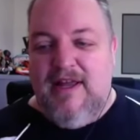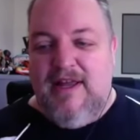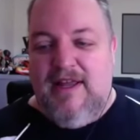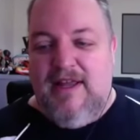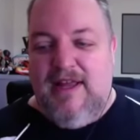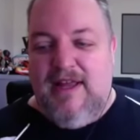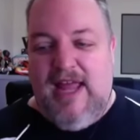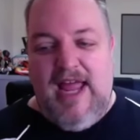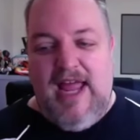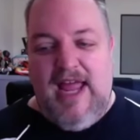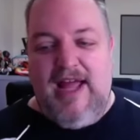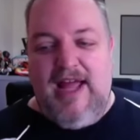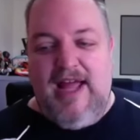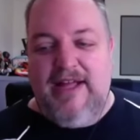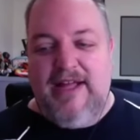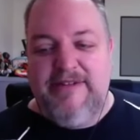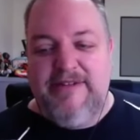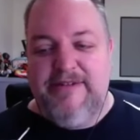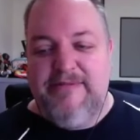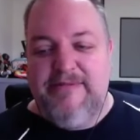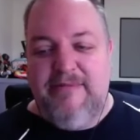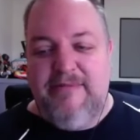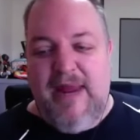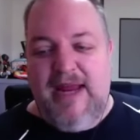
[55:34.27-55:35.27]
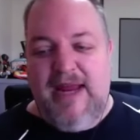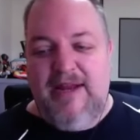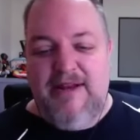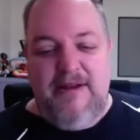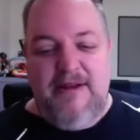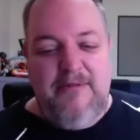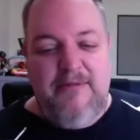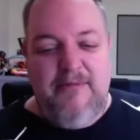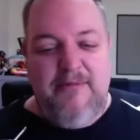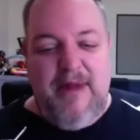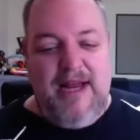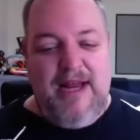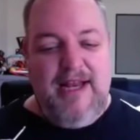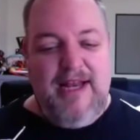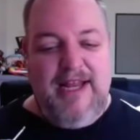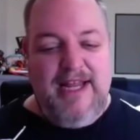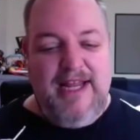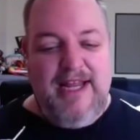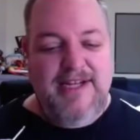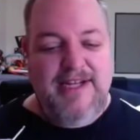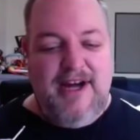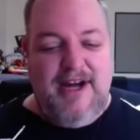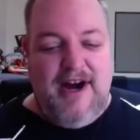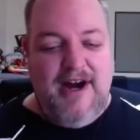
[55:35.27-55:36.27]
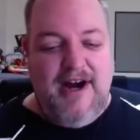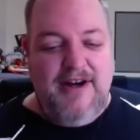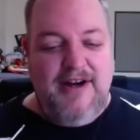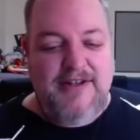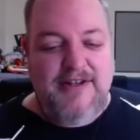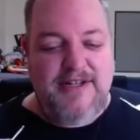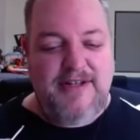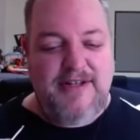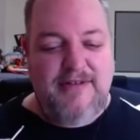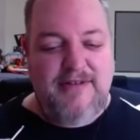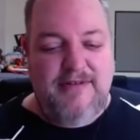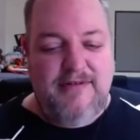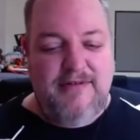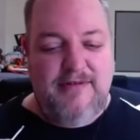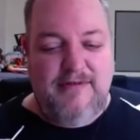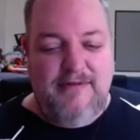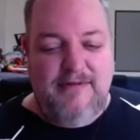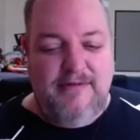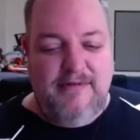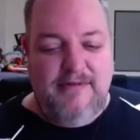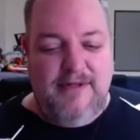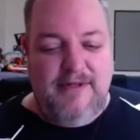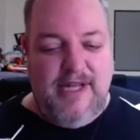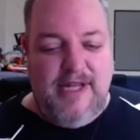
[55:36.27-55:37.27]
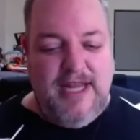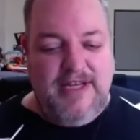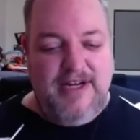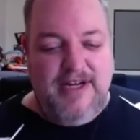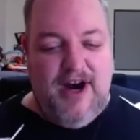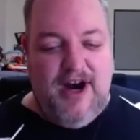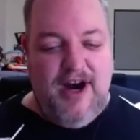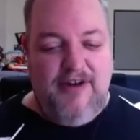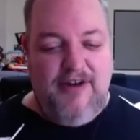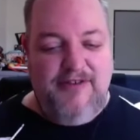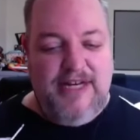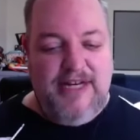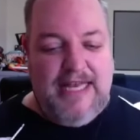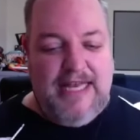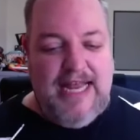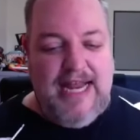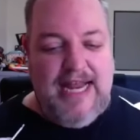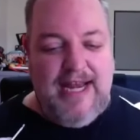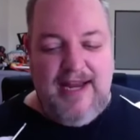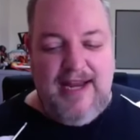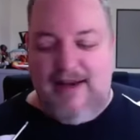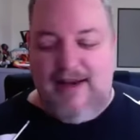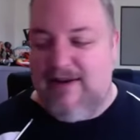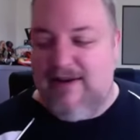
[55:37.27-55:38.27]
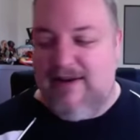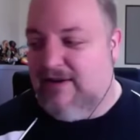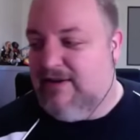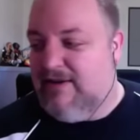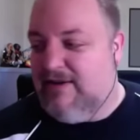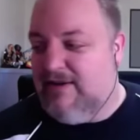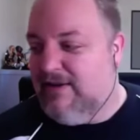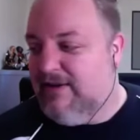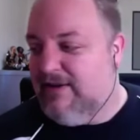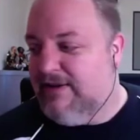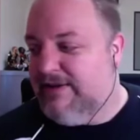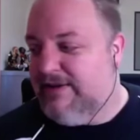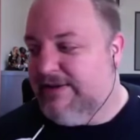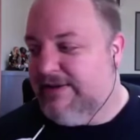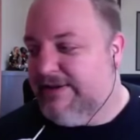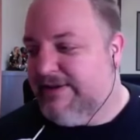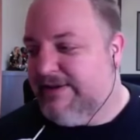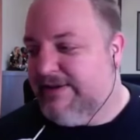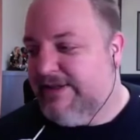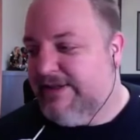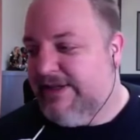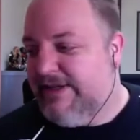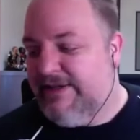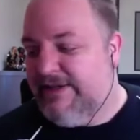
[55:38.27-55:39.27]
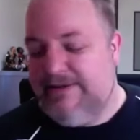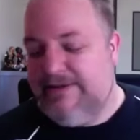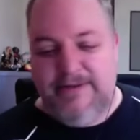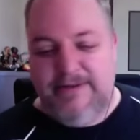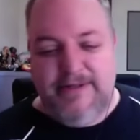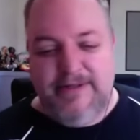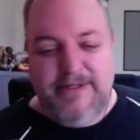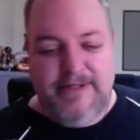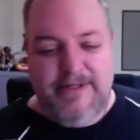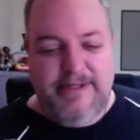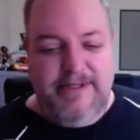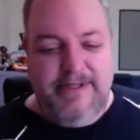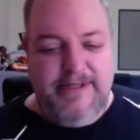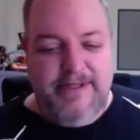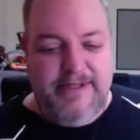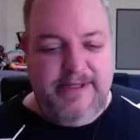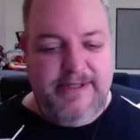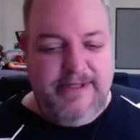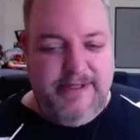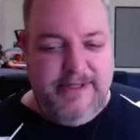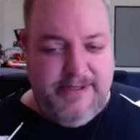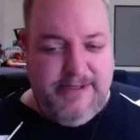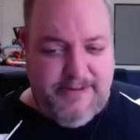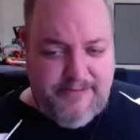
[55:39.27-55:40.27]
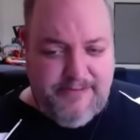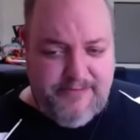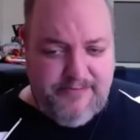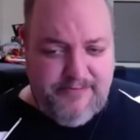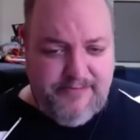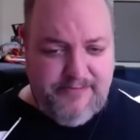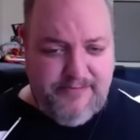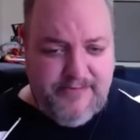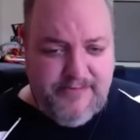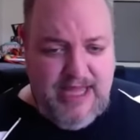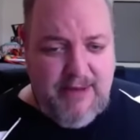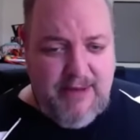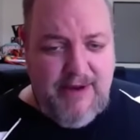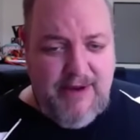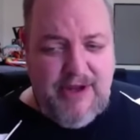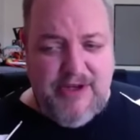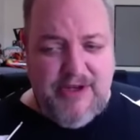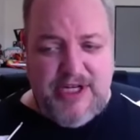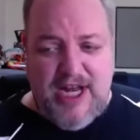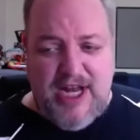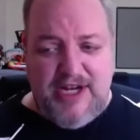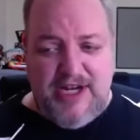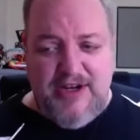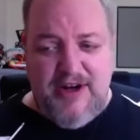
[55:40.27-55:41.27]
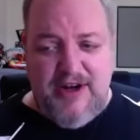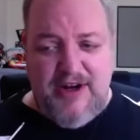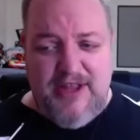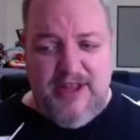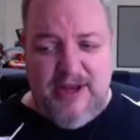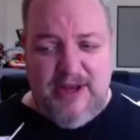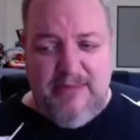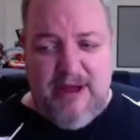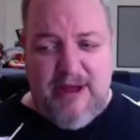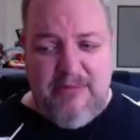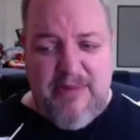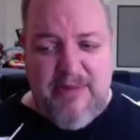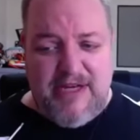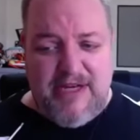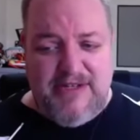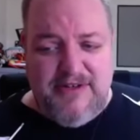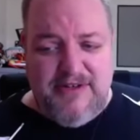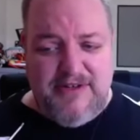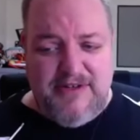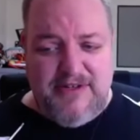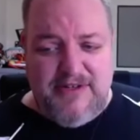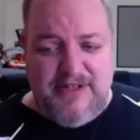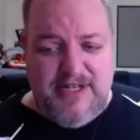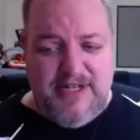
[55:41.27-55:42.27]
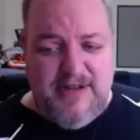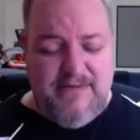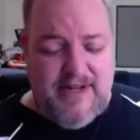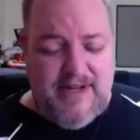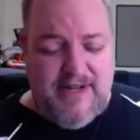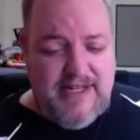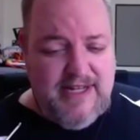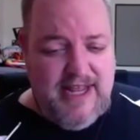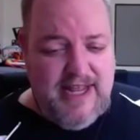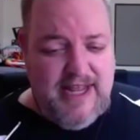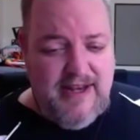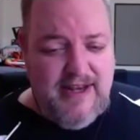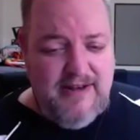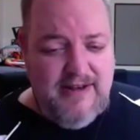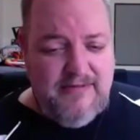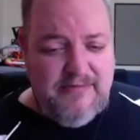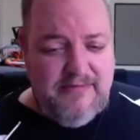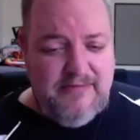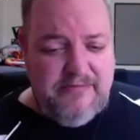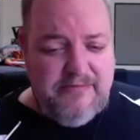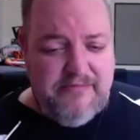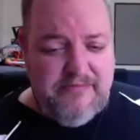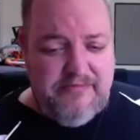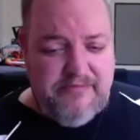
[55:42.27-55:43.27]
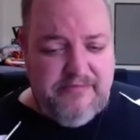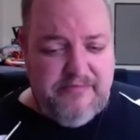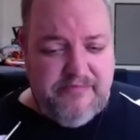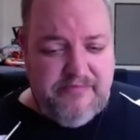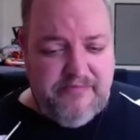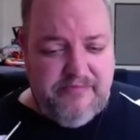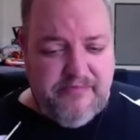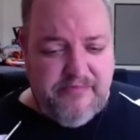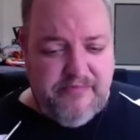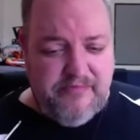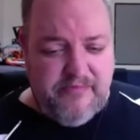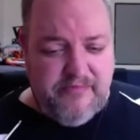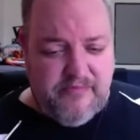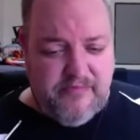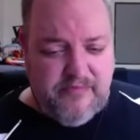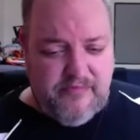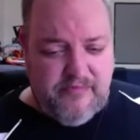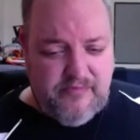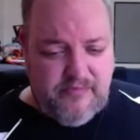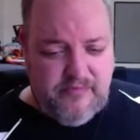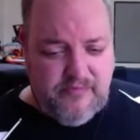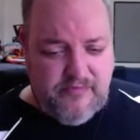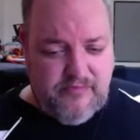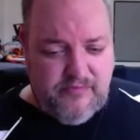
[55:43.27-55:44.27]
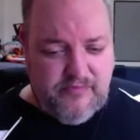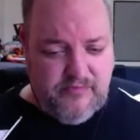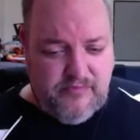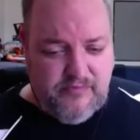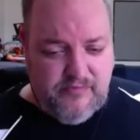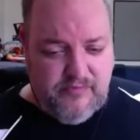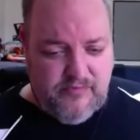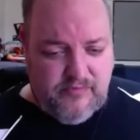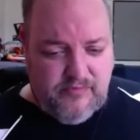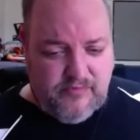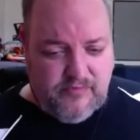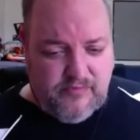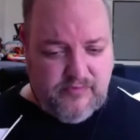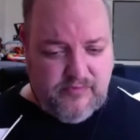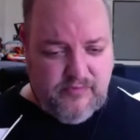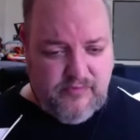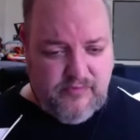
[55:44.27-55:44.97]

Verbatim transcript: yeah, main, you know, mainly guitars and guitar related. You know. How about you, yes. John? You know anything about mixers and stuff like that? Mm,